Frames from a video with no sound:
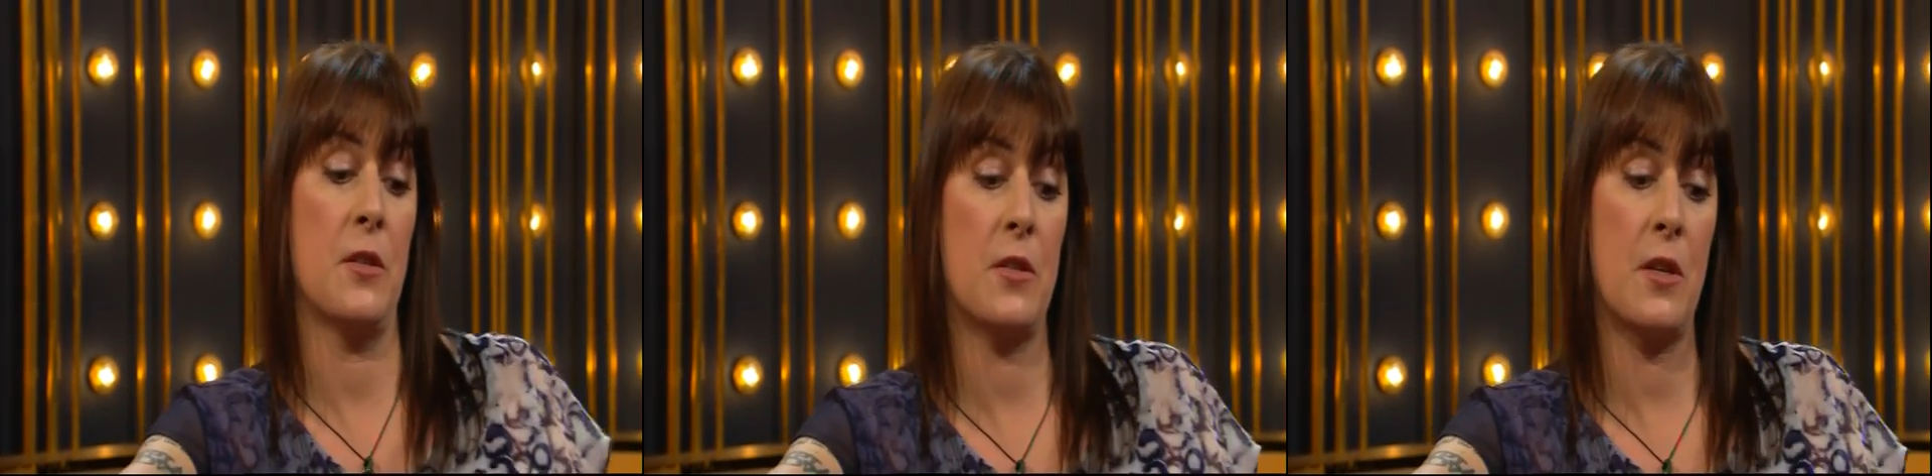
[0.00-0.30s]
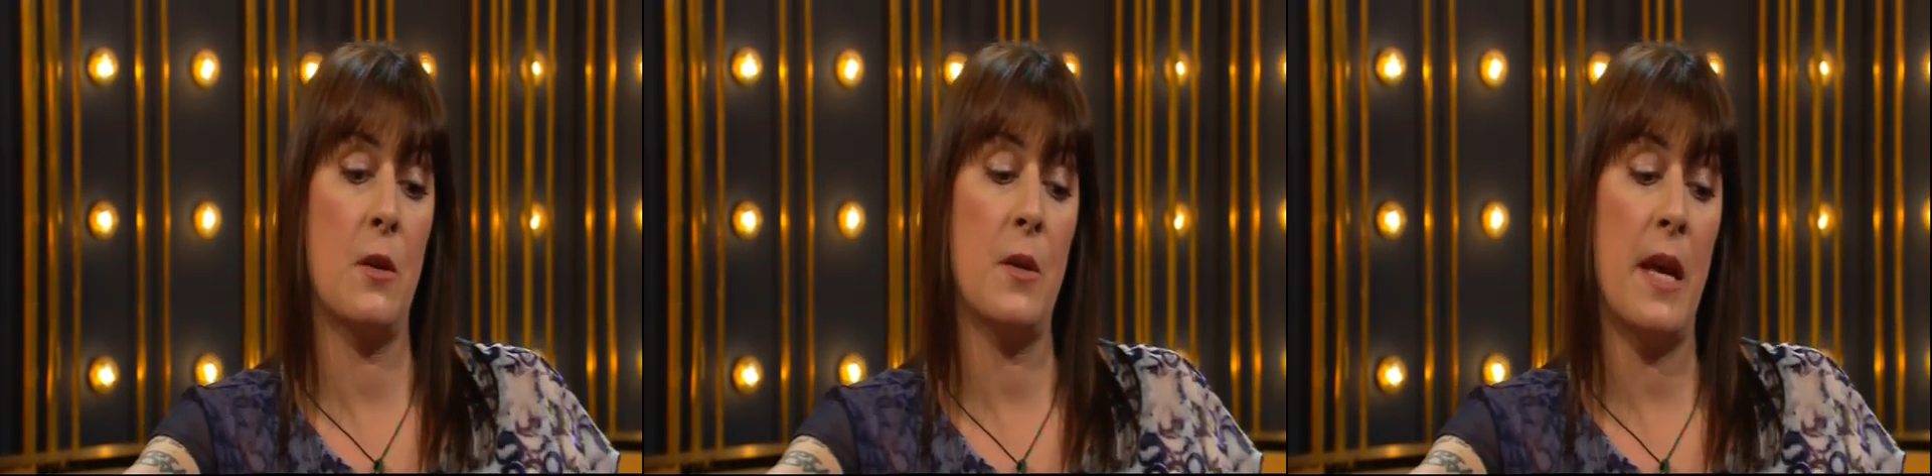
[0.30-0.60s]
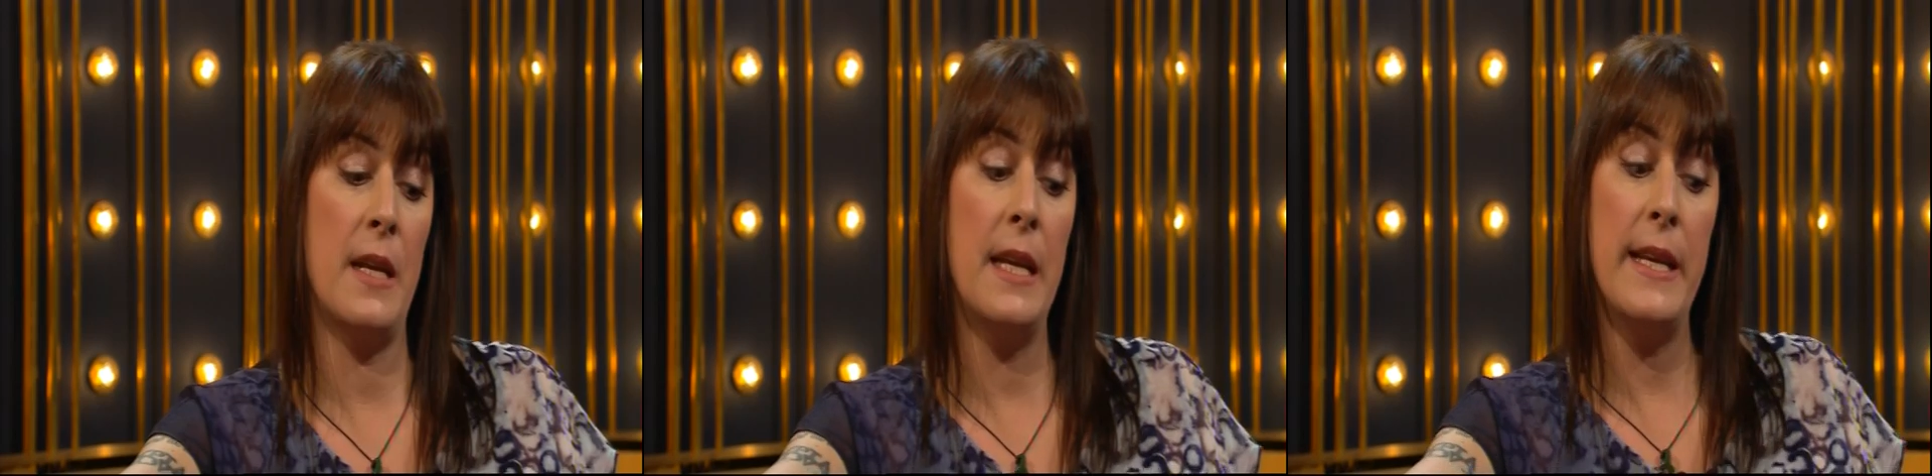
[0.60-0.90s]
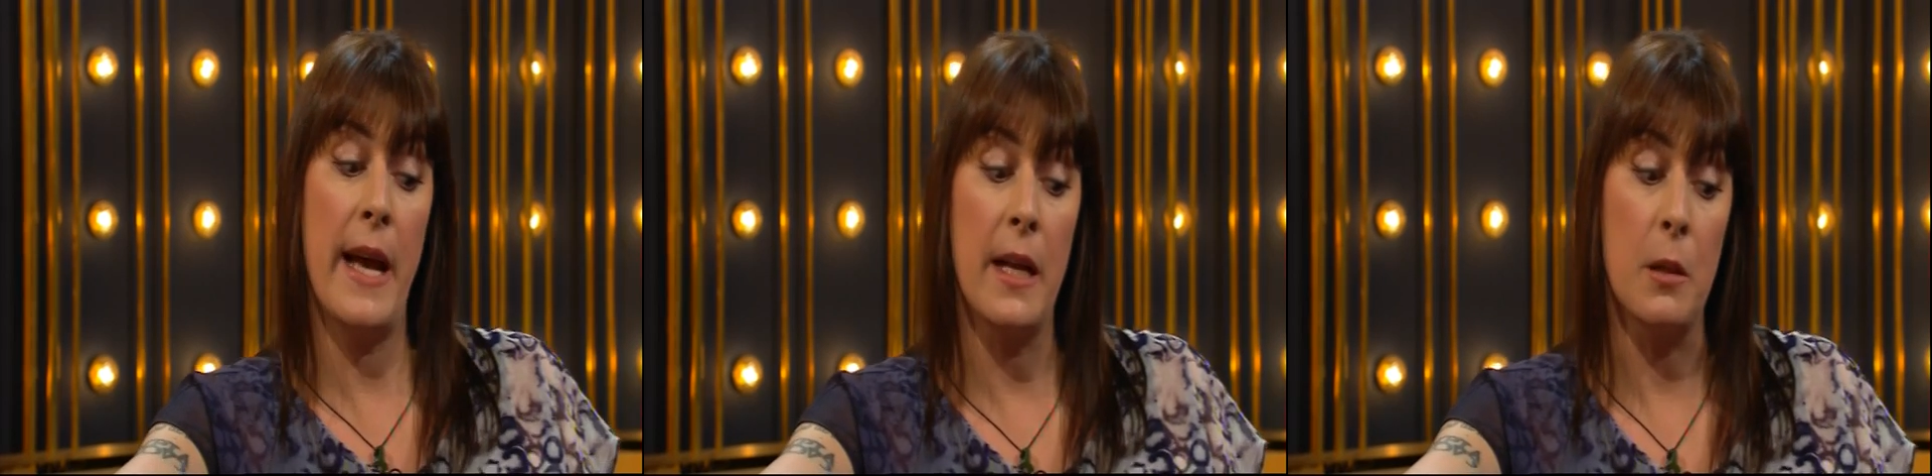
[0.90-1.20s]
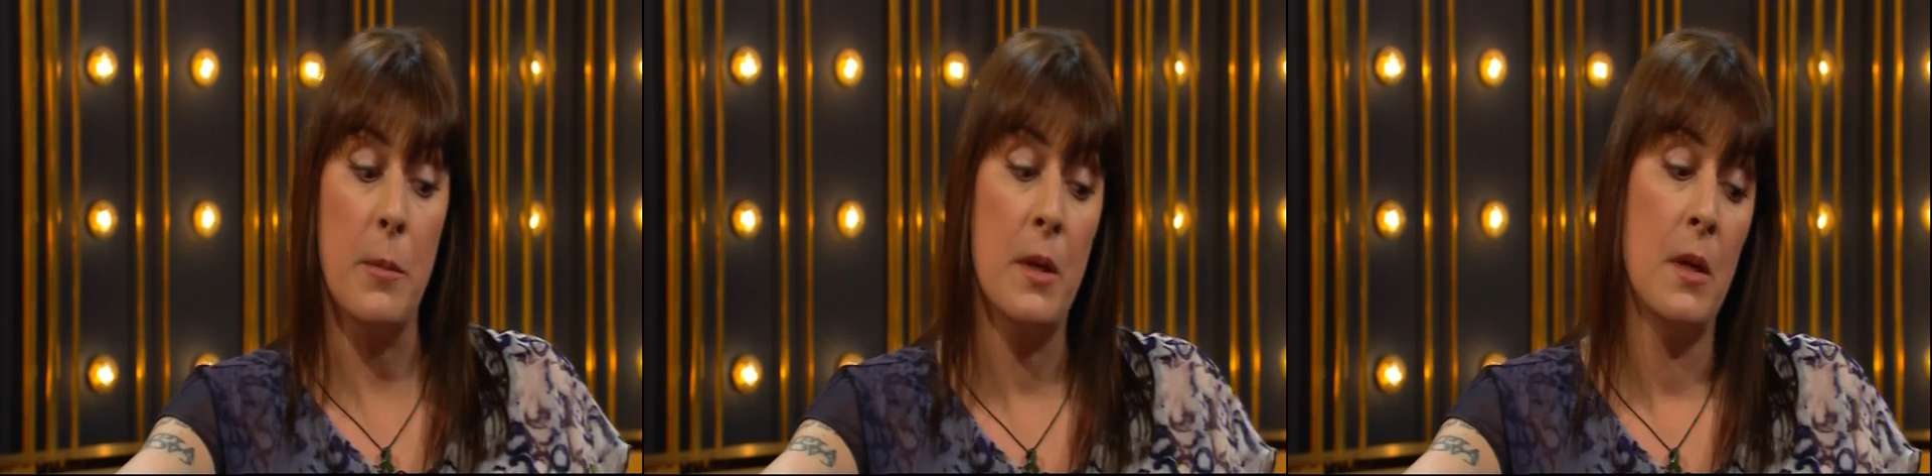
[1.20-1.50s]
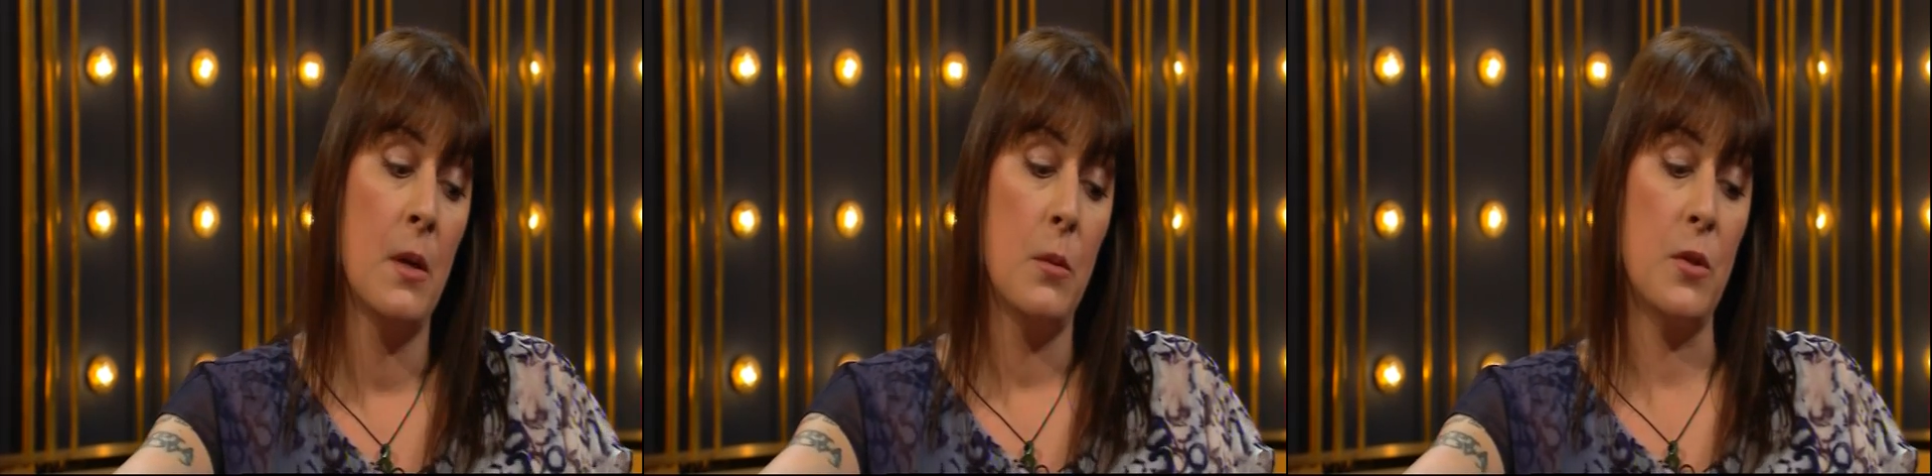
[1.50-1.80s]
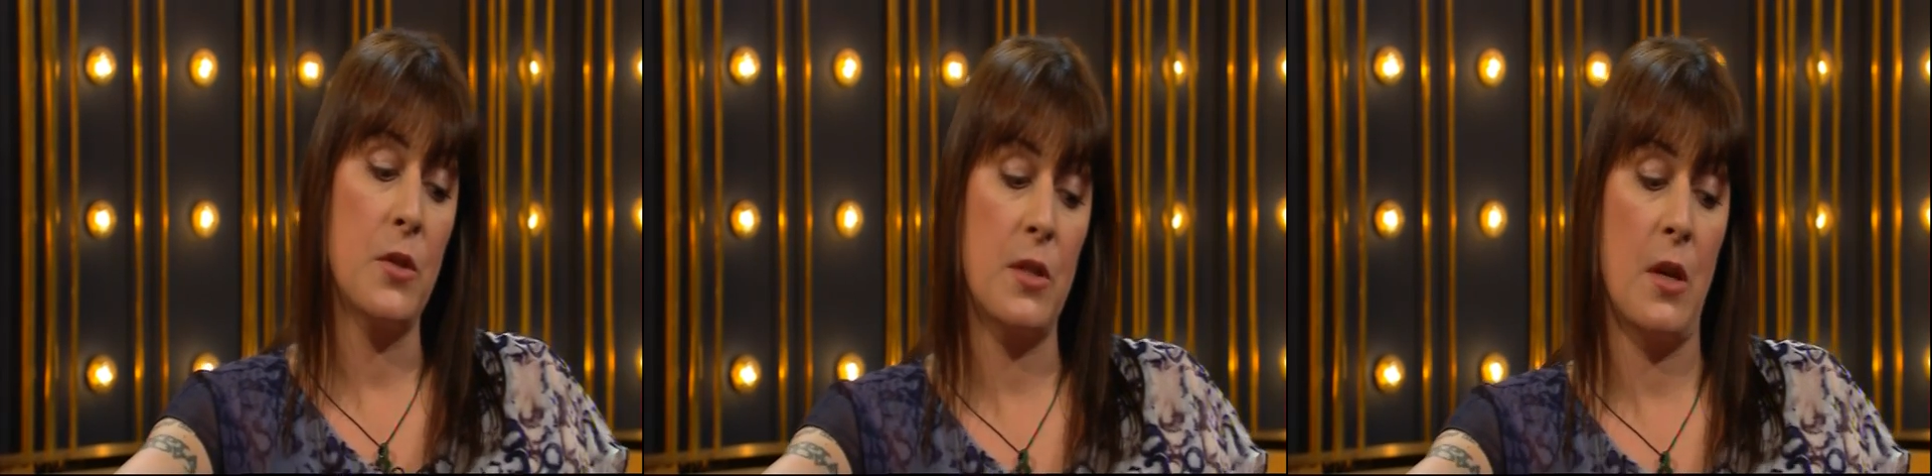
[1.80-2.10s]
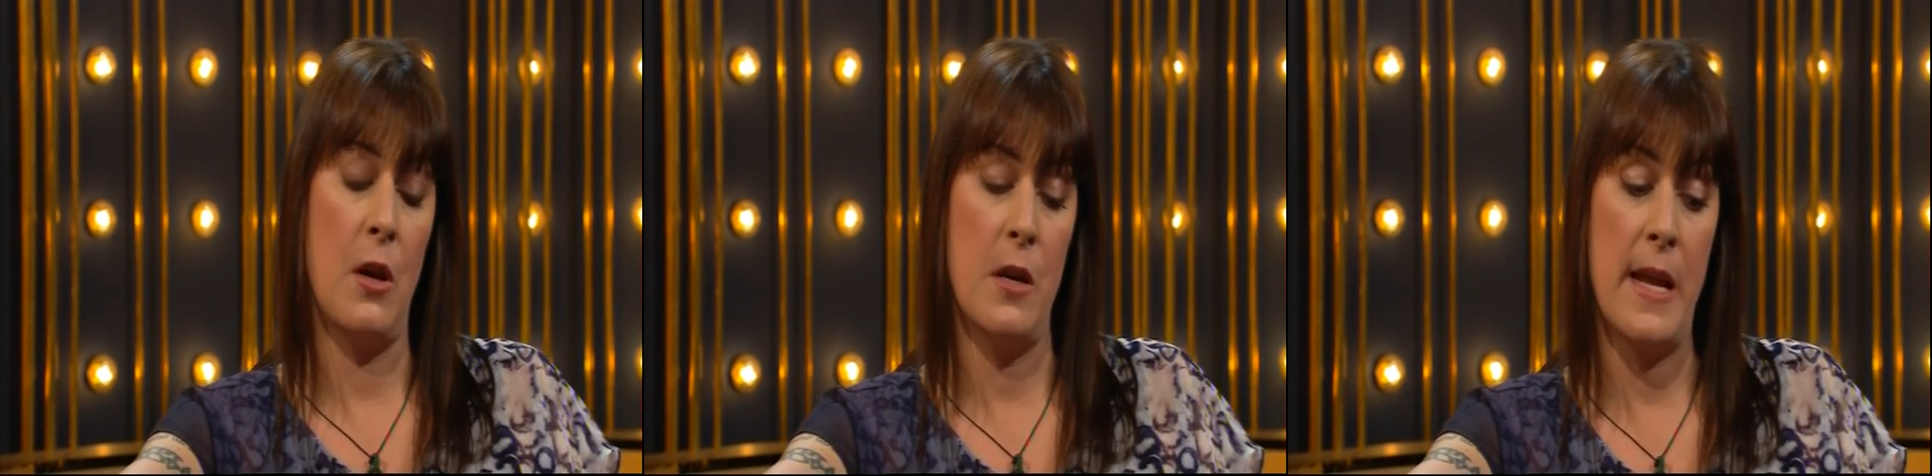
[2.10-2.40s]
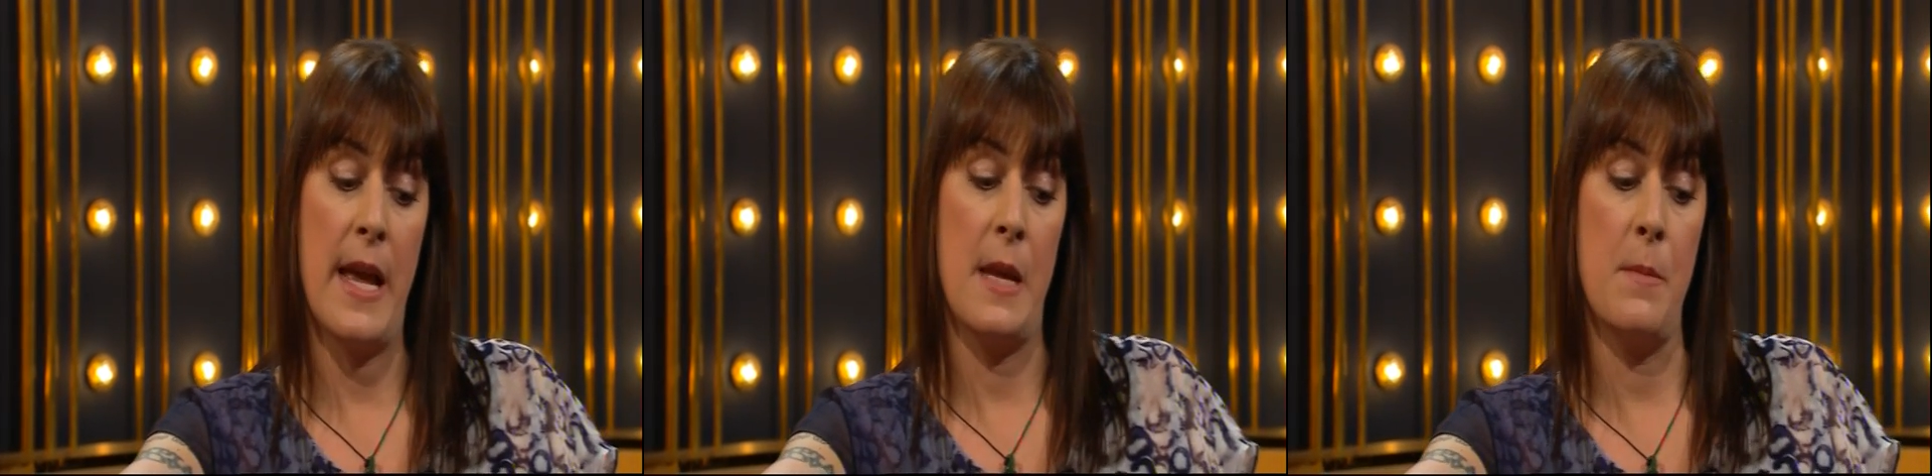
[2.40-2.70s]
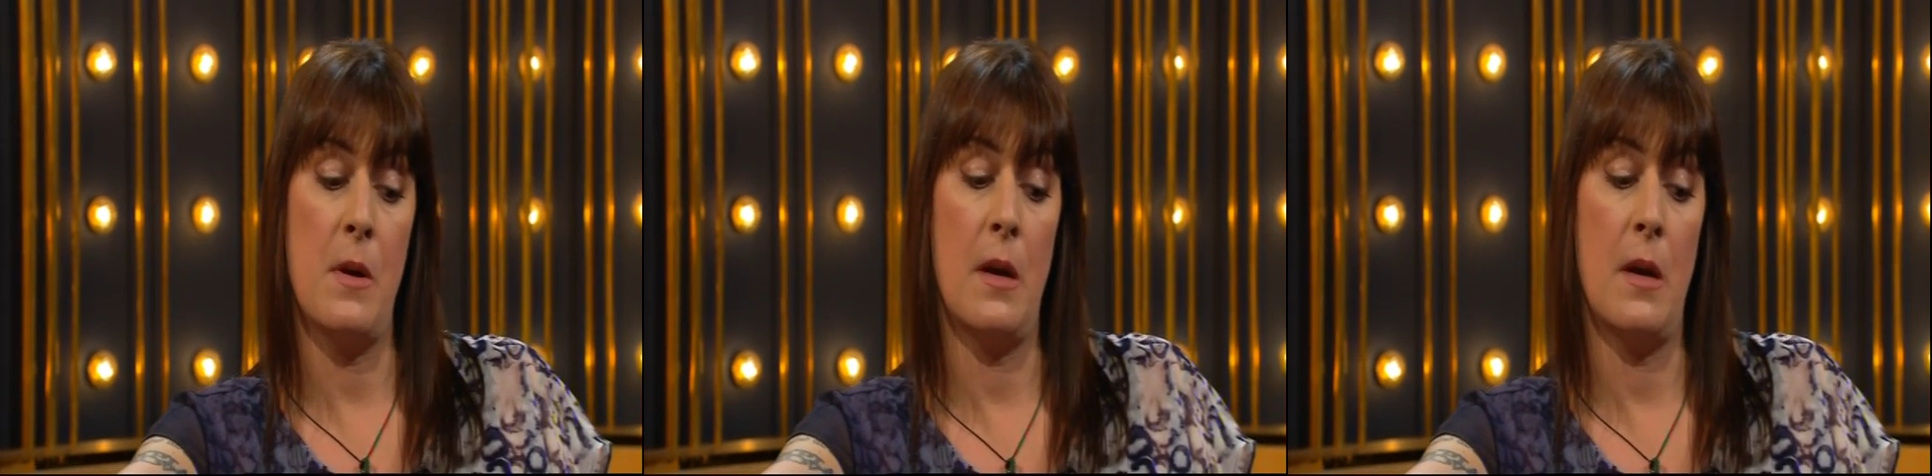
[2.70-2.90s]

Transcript: So yeah, Lily Elbe was her name,